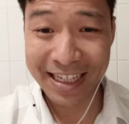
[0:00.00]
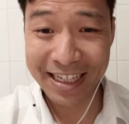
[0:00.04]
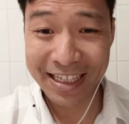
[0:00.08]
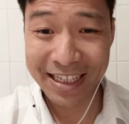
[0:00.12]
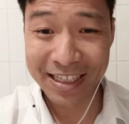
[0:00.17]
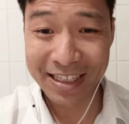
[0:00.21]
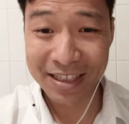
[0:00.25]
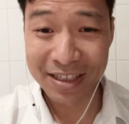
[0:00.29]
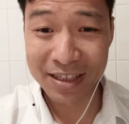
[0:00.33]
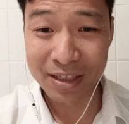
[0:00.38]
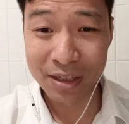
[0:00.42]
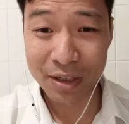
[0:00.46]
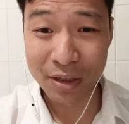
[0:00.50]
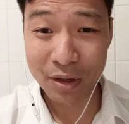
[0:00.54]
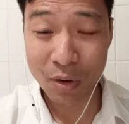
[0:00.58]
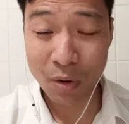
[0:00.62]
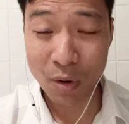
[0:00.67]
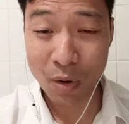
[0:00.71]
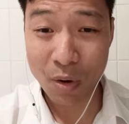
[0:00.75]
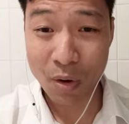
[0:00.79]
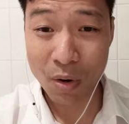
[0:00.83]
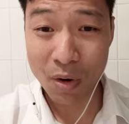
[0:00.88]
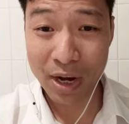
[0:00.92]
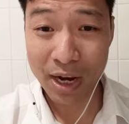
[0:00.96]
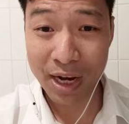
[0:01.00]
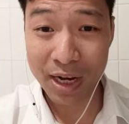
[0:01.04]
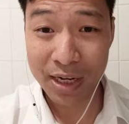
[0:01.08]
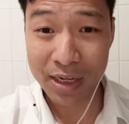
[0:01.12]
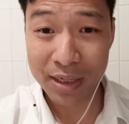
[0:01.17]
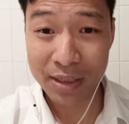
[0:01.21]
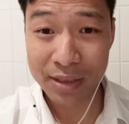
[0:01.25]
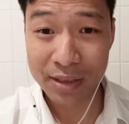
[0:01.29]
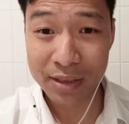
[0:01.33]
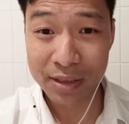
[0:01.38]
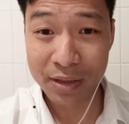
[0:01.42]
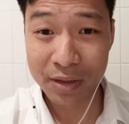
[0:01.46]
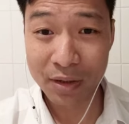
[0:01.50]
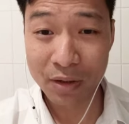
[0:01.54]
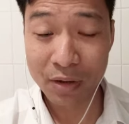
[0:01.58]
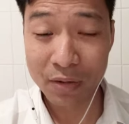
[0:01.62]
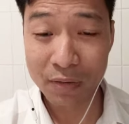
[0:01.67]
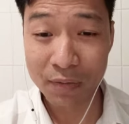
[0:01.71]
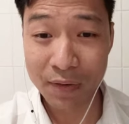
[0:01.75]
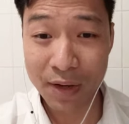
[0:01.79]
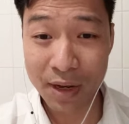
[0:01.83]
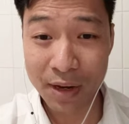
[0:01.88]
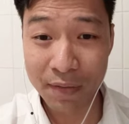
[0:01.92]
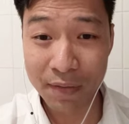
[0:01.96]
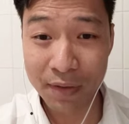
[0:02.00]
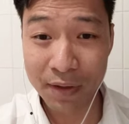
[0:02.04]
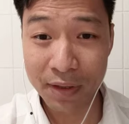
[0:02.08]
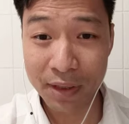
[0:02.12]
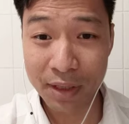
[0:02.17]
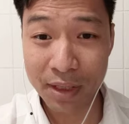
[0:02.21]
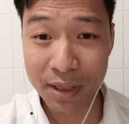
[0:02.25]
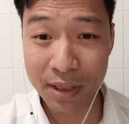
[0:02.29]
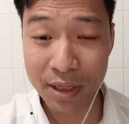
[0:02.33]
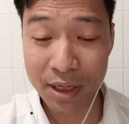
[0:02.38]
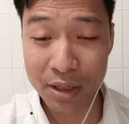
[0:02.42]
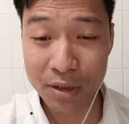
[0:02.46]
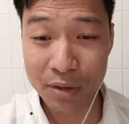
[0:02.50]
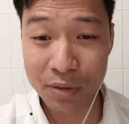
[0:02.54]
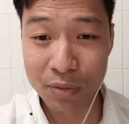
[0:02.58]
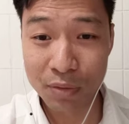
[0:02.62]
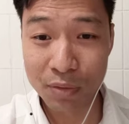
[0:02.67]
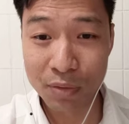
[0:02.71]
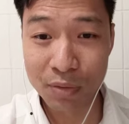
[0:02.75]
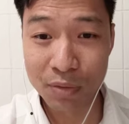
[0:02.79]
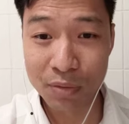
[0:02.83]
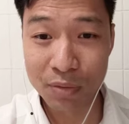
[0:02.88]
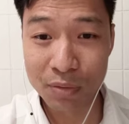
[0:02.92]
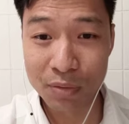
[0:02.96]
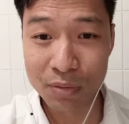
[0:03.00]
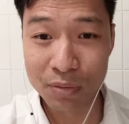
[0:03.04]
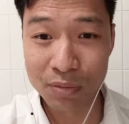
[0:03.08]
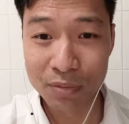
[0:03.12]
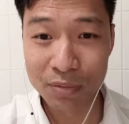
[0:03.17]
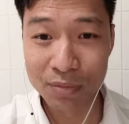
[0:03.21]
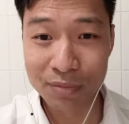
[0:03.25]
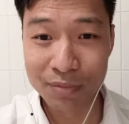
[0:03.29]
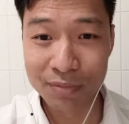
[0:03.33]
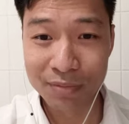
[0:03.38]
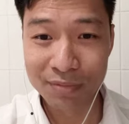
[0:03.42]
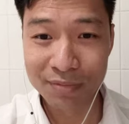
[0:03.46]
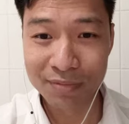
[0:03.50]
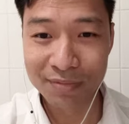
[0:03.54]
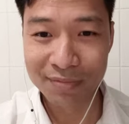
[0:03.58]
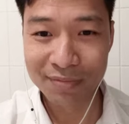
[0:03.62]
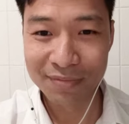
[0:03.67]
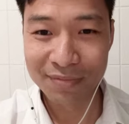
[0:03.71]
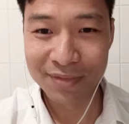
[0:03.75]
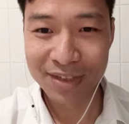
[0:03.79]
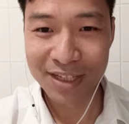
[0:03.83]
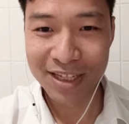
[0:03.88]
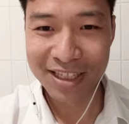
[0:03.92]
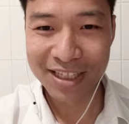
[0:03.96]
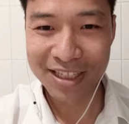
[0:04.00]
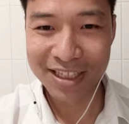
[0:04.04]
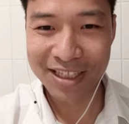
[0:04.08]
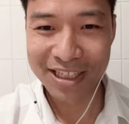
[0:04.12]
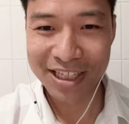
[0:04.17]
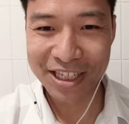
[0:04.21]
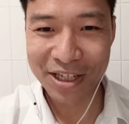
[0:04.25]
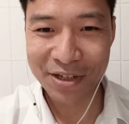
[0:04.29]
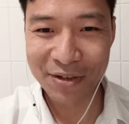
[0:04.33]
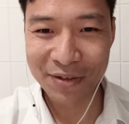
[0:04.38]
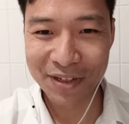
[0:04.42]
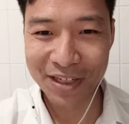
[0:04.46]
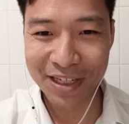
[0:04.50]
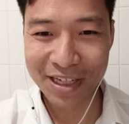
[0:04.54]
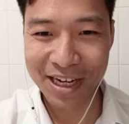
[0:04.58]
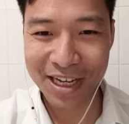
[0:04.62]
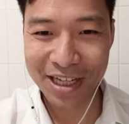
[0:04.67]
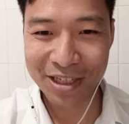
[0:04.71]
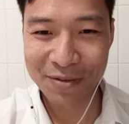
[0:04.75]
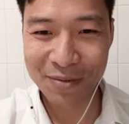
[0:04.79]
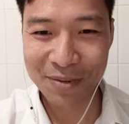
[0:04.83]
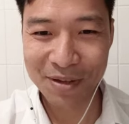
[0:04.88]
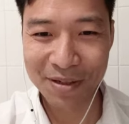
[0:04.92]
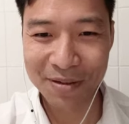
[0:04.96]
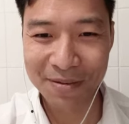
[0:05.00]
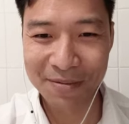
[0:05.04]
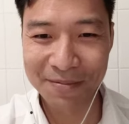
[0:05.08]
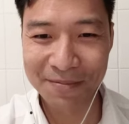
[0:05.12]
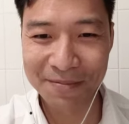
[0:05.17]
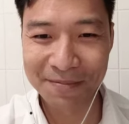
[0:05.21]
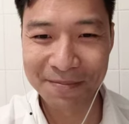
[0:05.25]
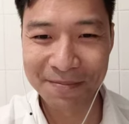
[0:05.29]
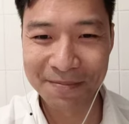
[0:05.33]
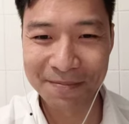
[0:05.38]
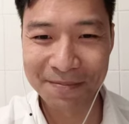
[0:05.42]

is the core energy of everything that you do. See you in the next one.